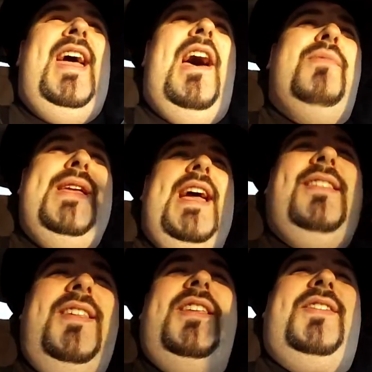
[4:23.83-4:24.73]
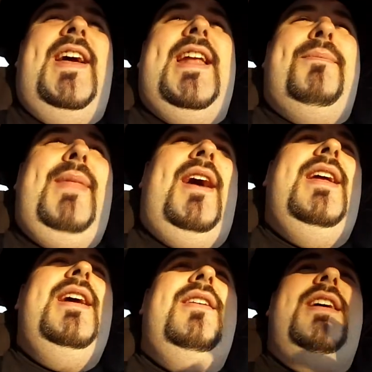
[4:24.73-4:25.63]
And we get to the stadium. Now,
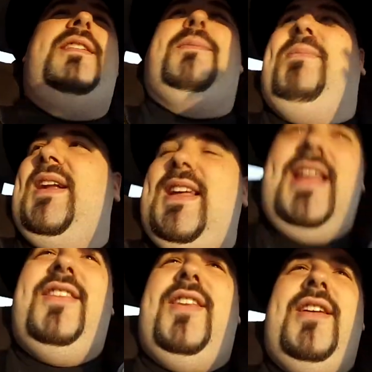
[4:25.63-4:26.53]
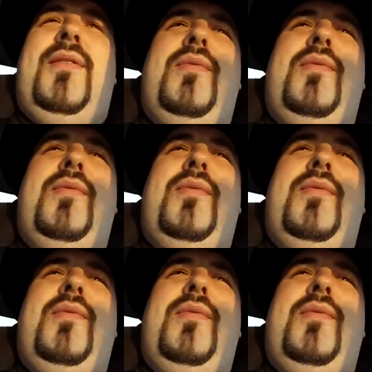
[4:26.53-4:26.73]
here it's pretty easy.